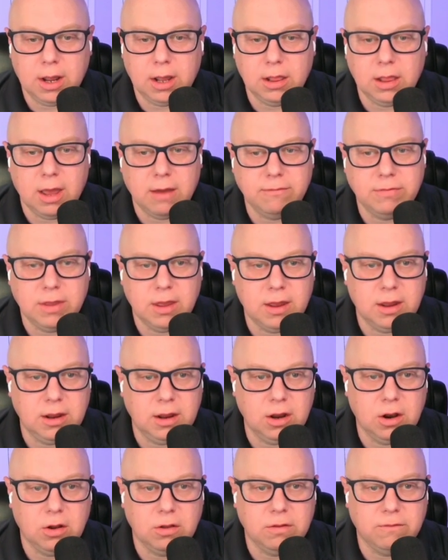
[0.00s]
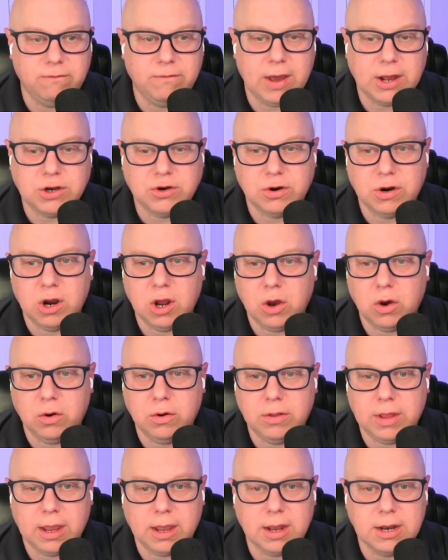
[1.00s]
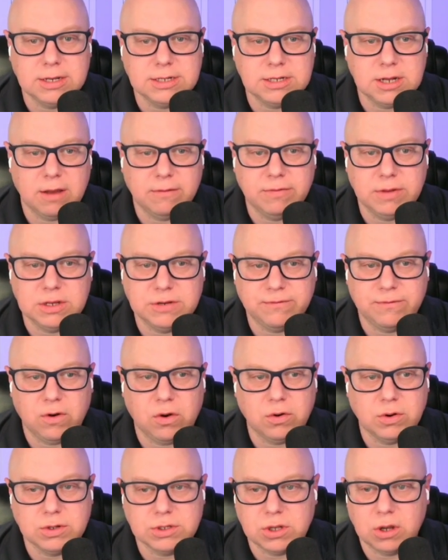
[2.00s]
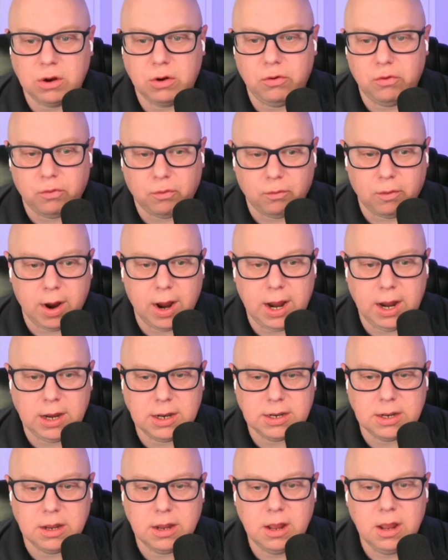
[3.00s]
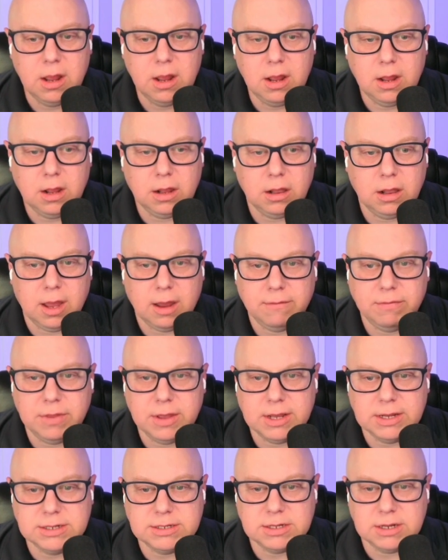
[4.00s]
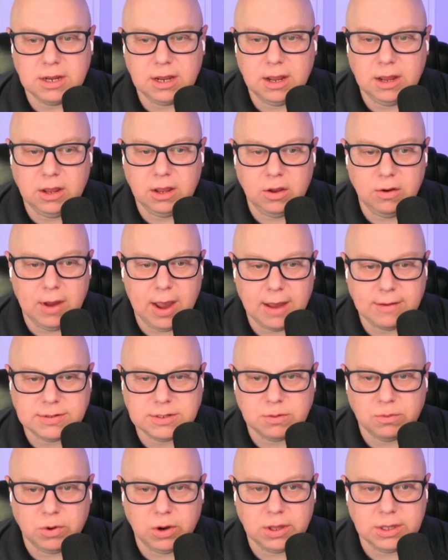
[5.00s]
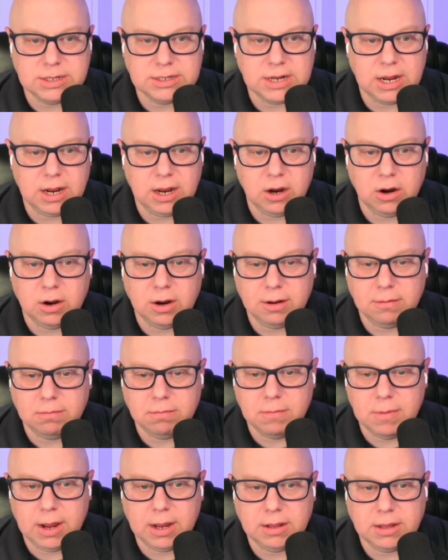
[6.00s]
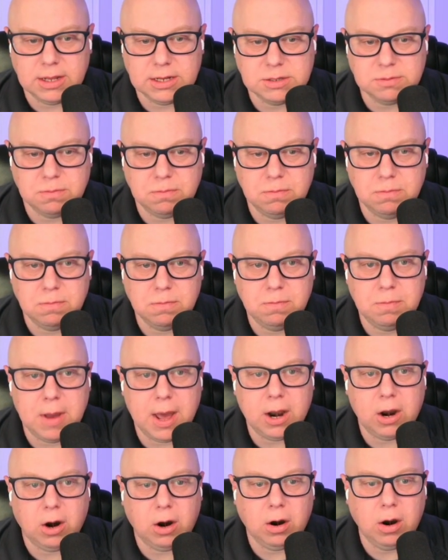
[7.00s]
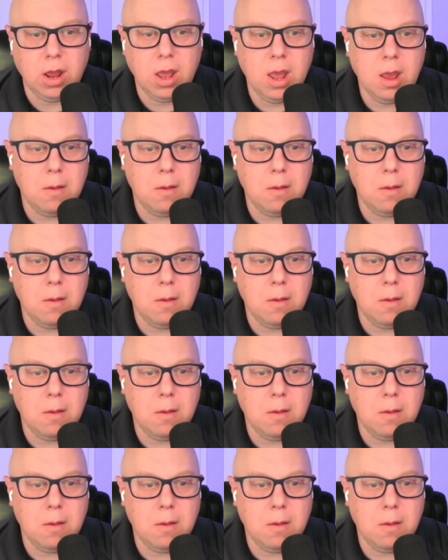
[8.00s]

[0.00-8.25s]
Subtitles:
I love the veteran owned, that kind of stuff. These photos look great. Love this. You have some real estate here to make this better.